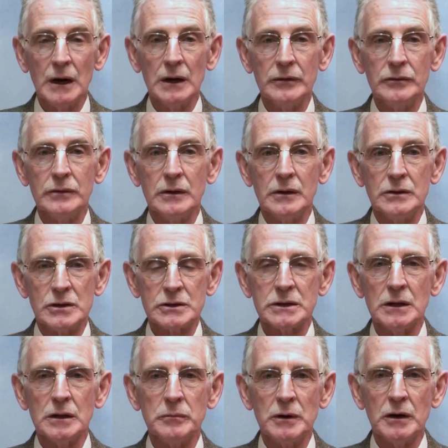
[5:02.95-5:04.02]
And
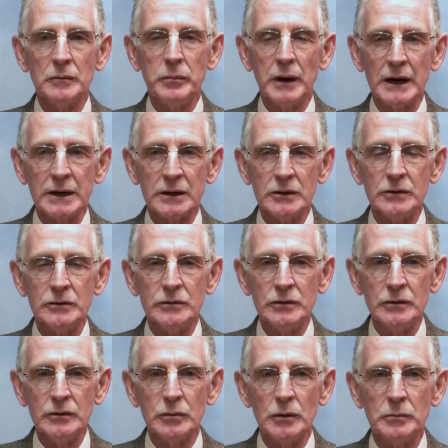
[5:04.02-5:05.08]
just a little bit of background
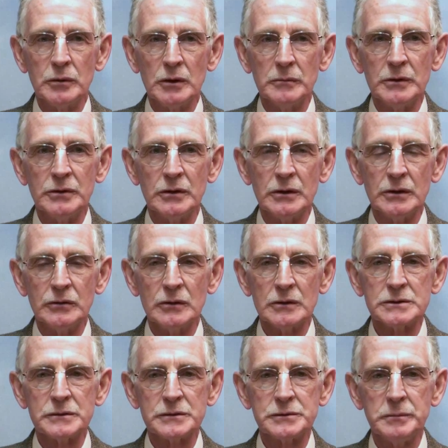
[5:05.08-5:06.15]
to what brought me to the
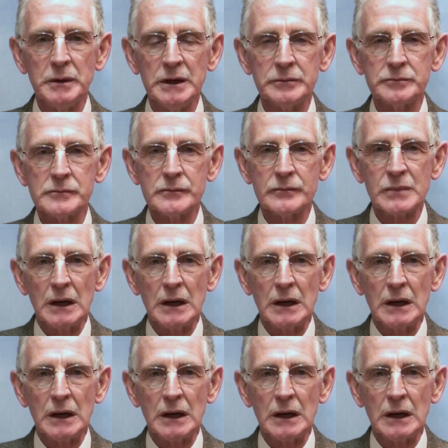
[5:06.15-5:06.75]
doors of SPAEN.